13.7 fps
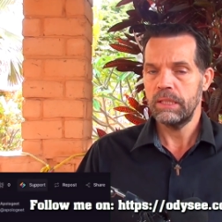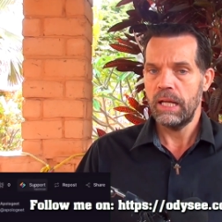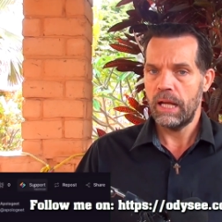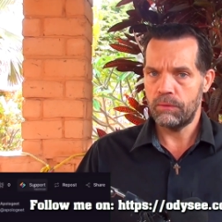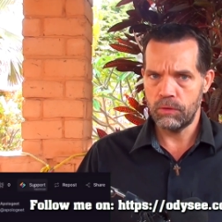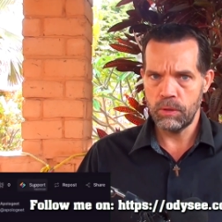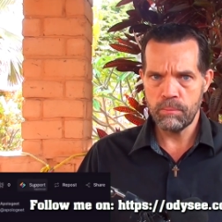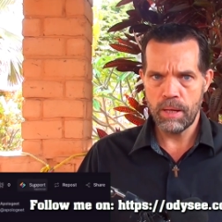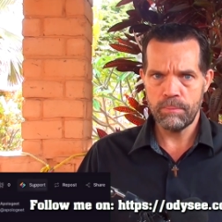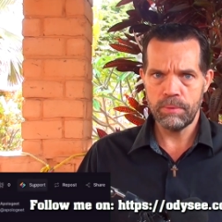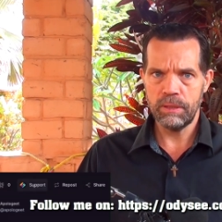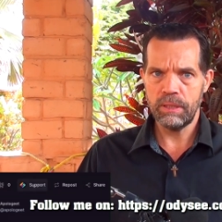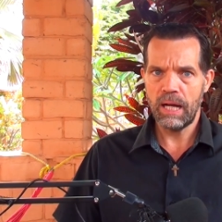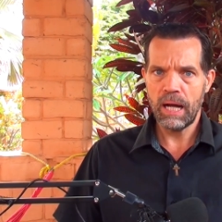And
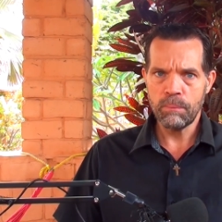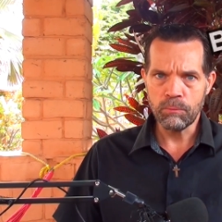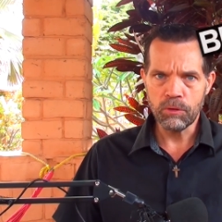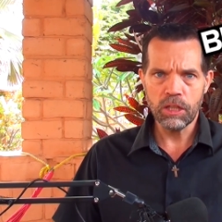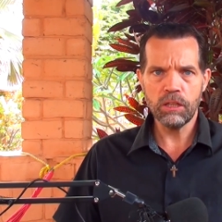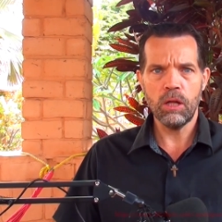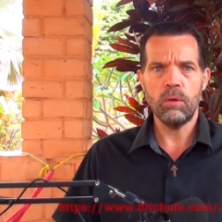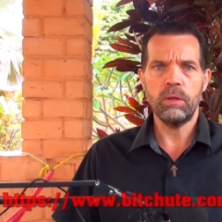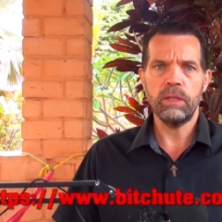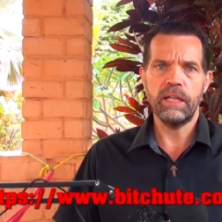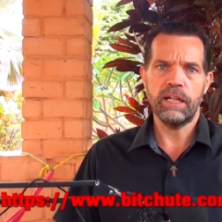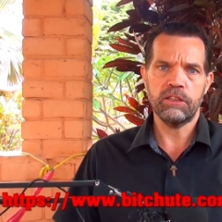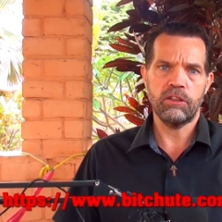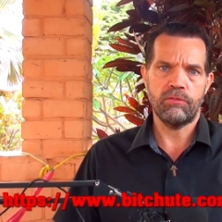remember, I'm not
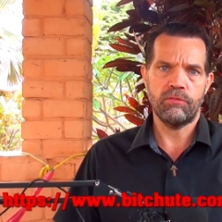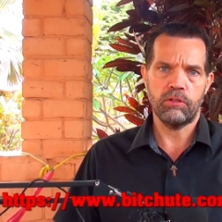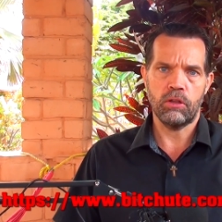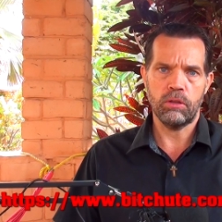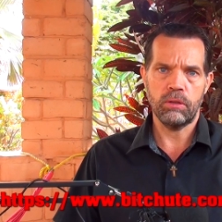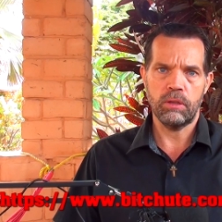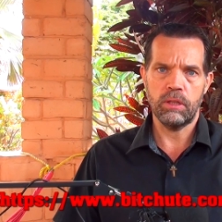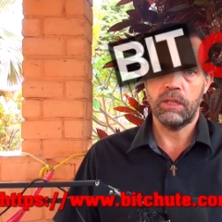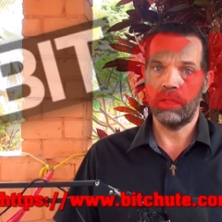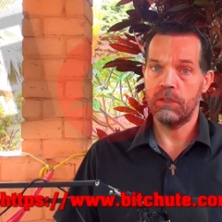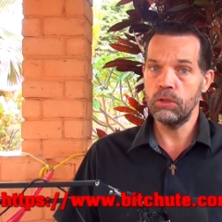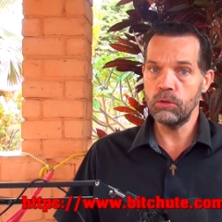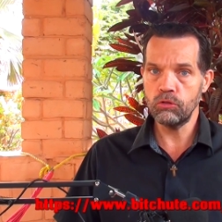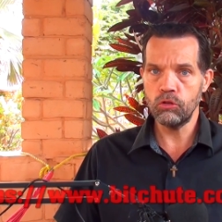only active on
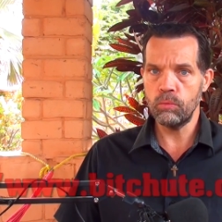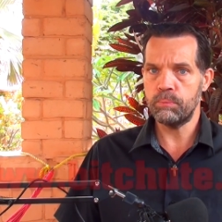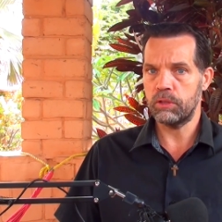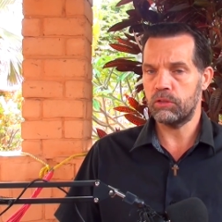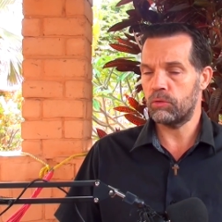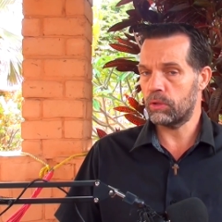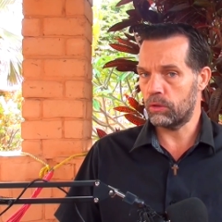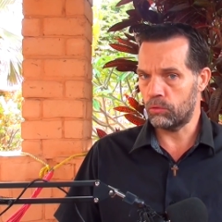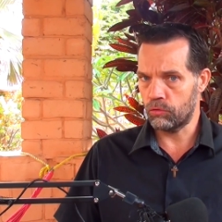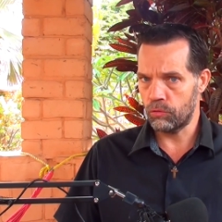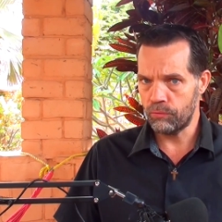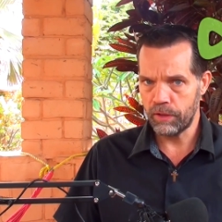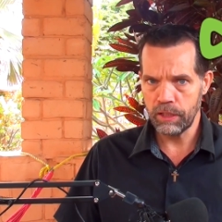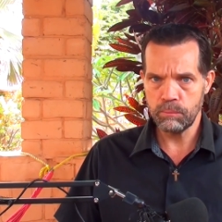YouTube, but you can
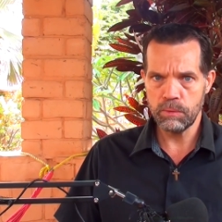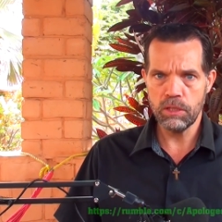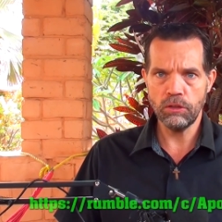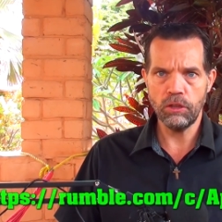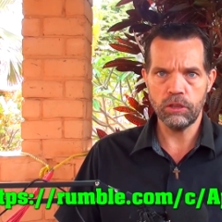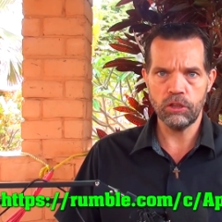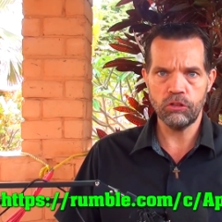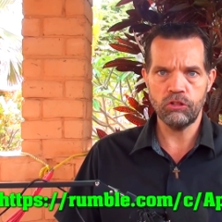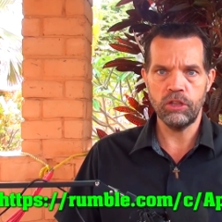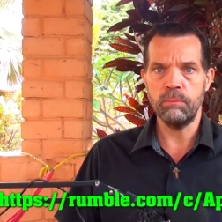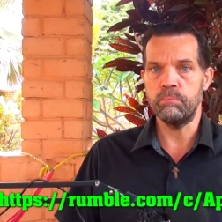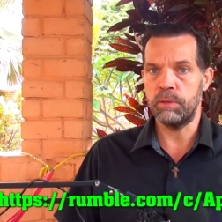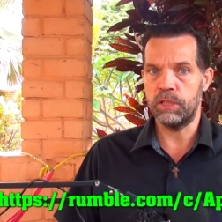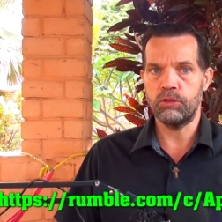also find me on Odysee,
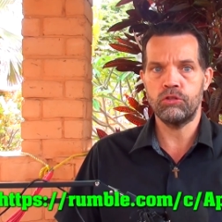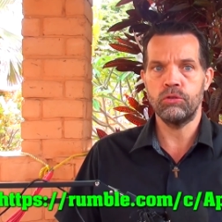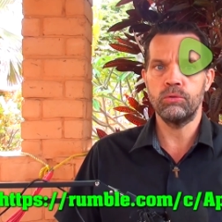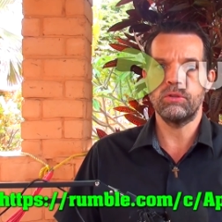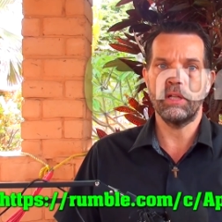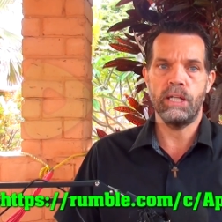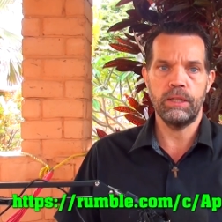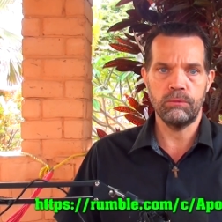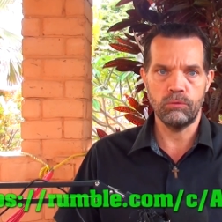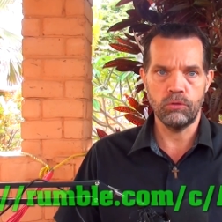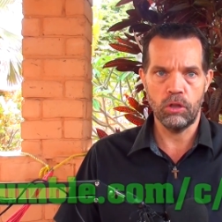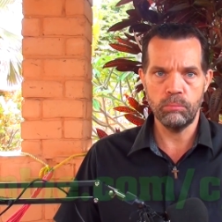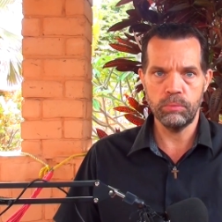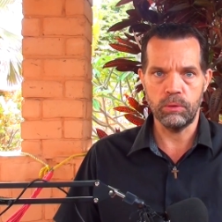Bitchute and
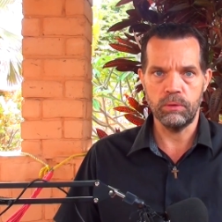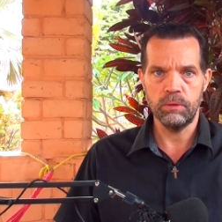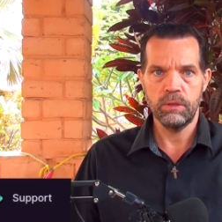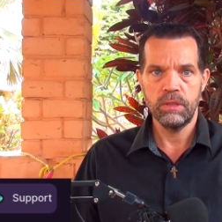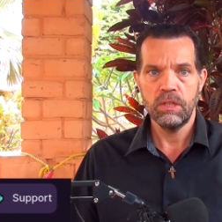Rumble.